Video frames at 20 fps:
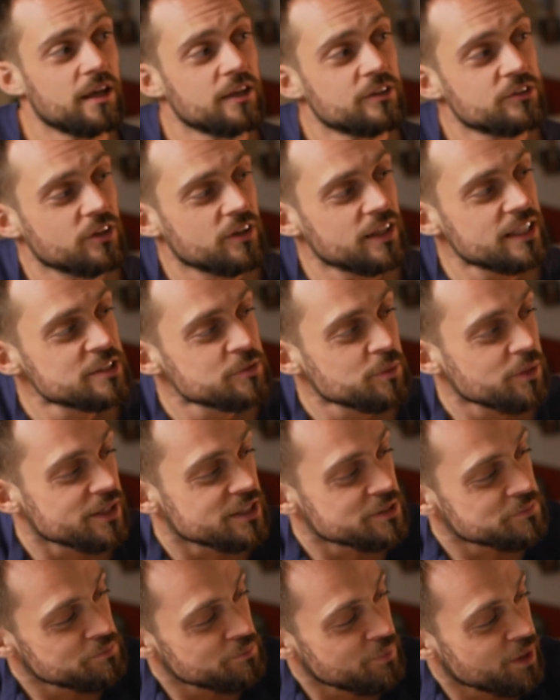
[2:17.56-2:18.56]
So this one
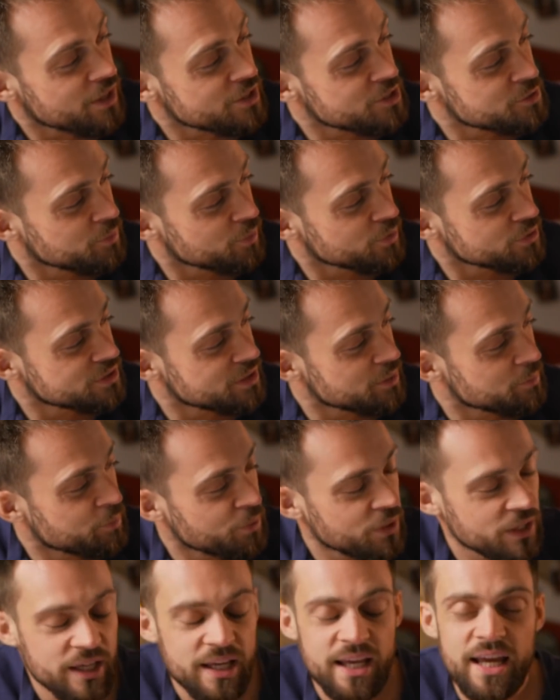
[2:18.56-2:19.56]
is much more
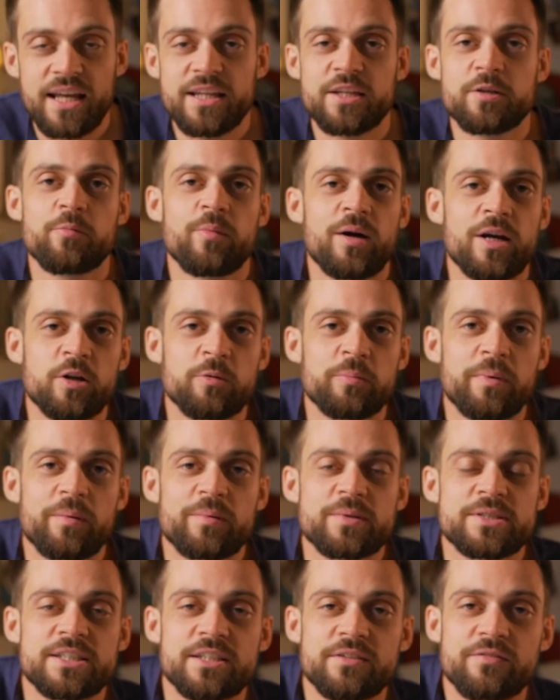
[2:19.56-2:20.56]
simple. Again, you might not be able
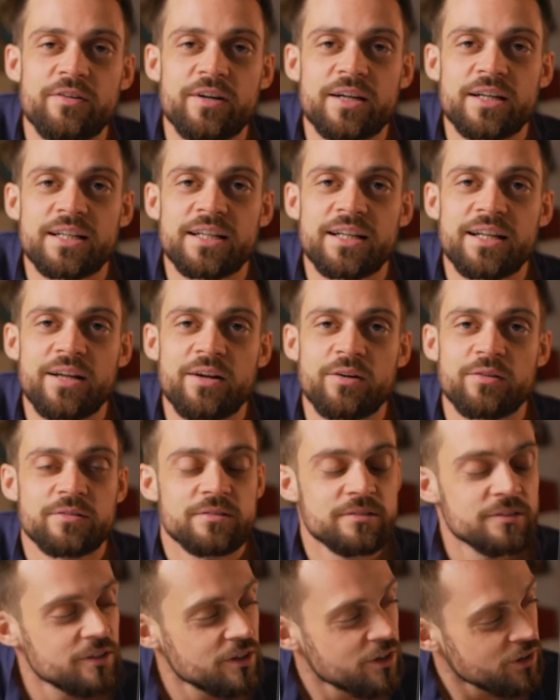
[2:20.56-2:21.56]
to see it very clearly
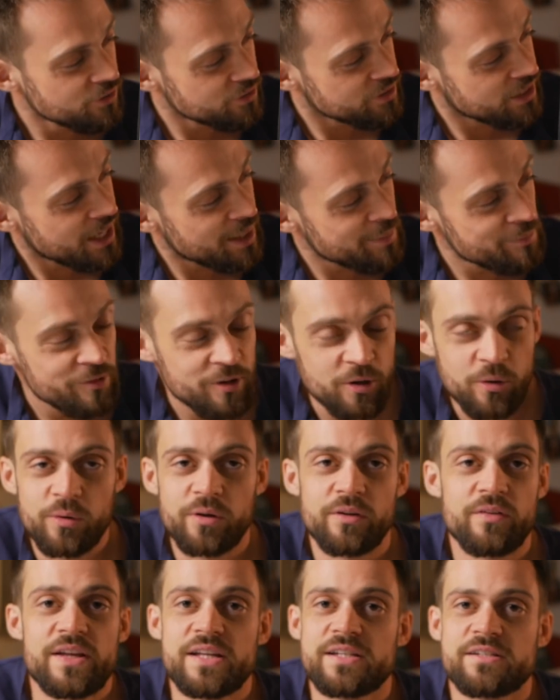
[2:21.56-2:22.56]
on camera. All
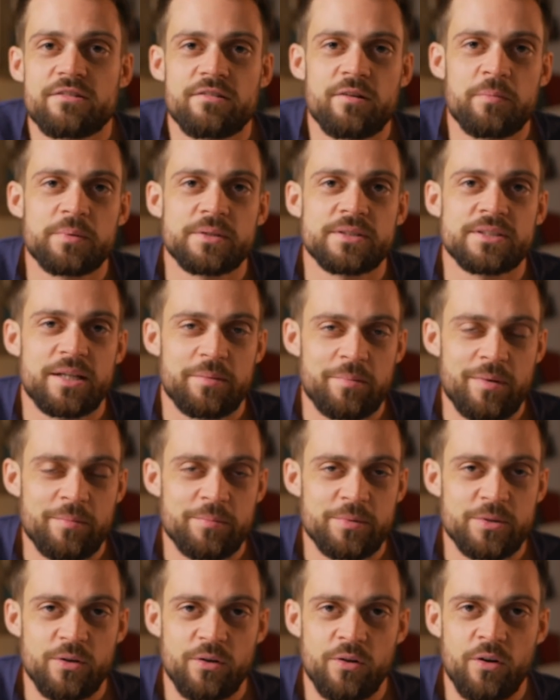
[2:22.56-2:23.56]
of these are up at
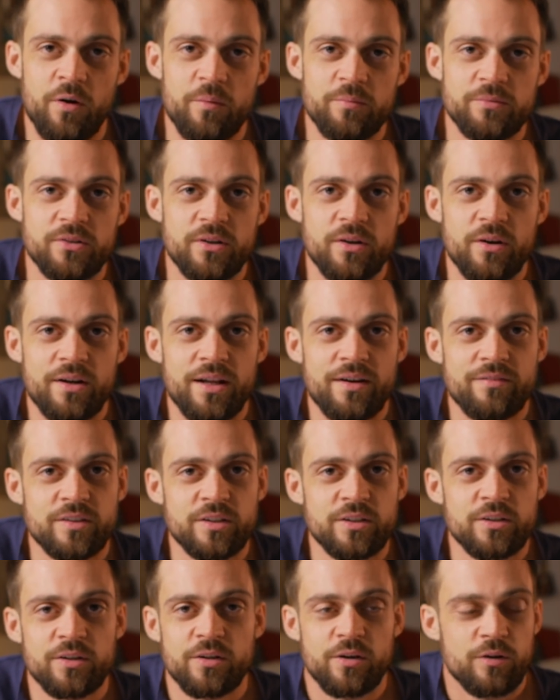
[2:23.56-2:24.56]
samhamper.com, so go and have a
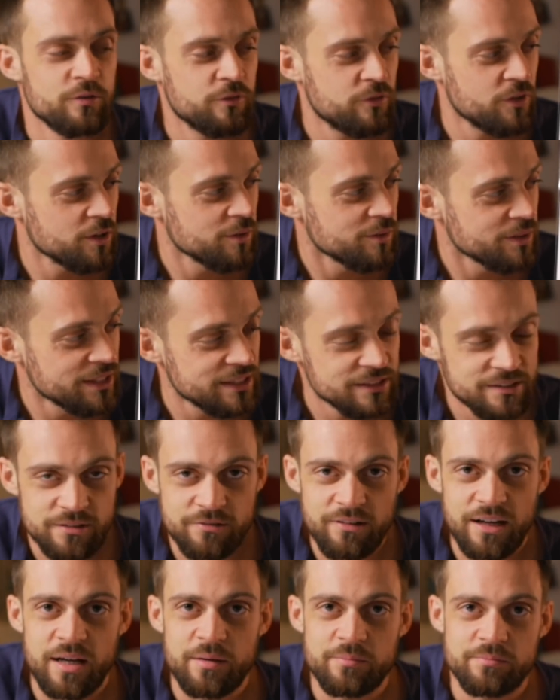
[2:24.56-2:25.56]
look, or follow on
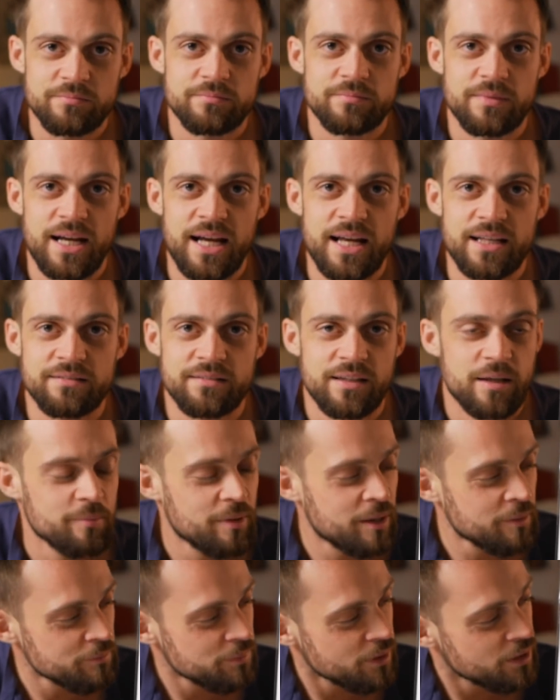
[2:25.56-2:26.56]
Instagram at
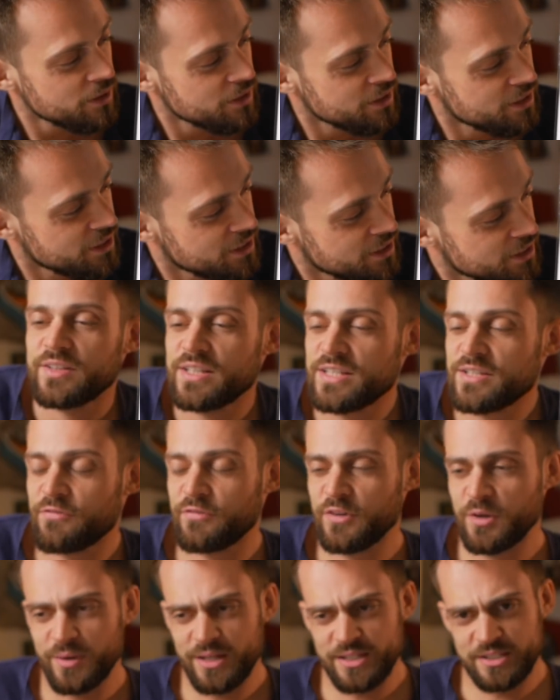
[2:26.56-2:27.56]
samhamper. And there's a
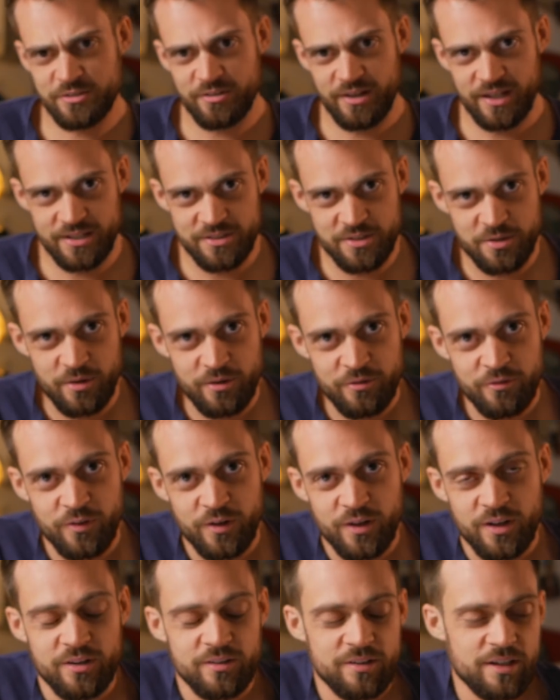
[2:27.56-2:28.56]
few illustrators who I
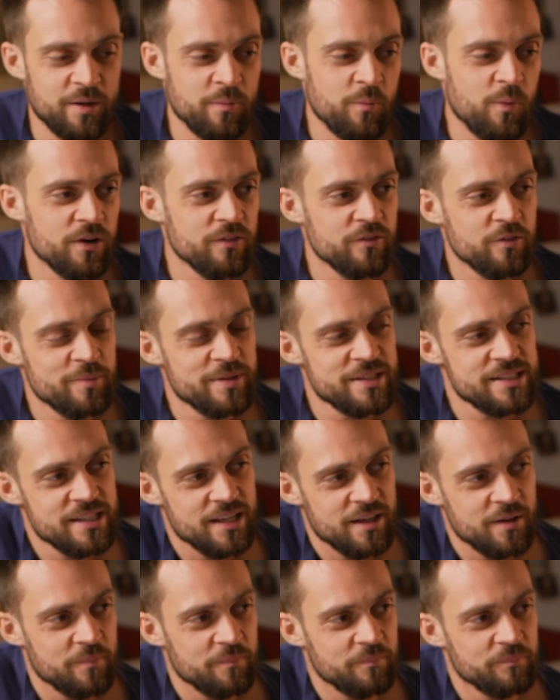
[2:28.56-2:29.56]
follow, and one of them is
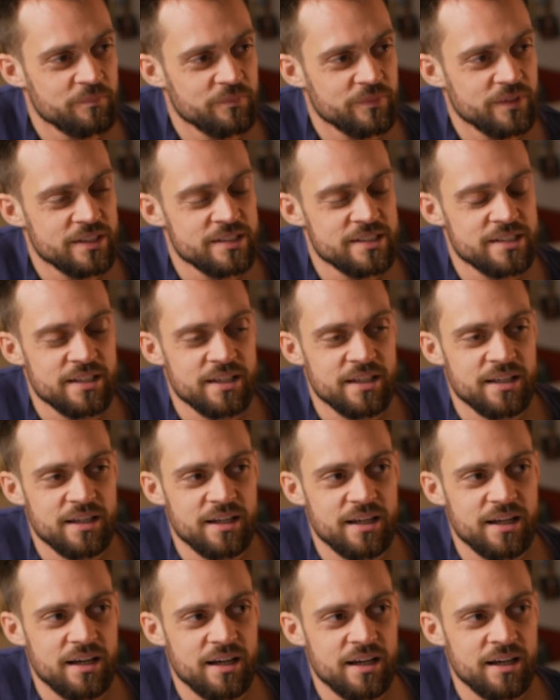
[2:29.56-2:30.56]
a
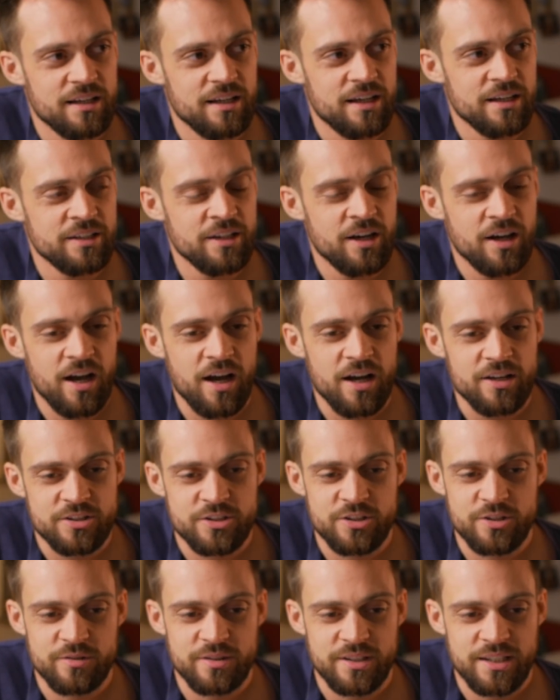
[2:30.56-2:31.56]
young art
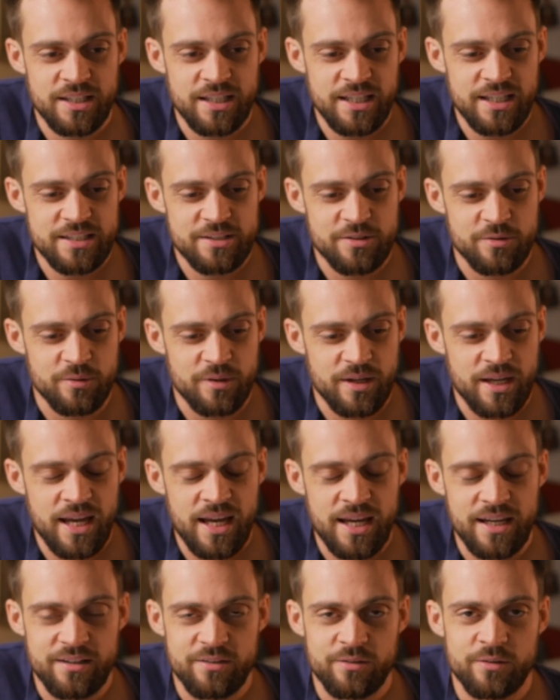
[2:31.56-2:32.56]
student in Leeds called
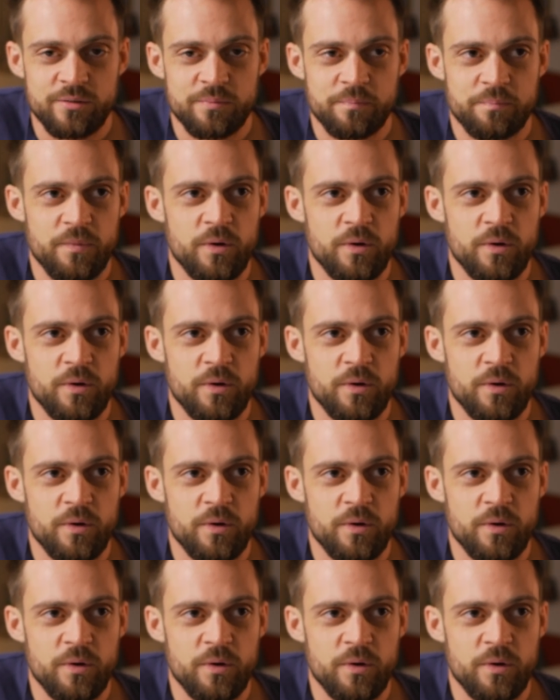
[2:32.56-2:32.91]
Kate, or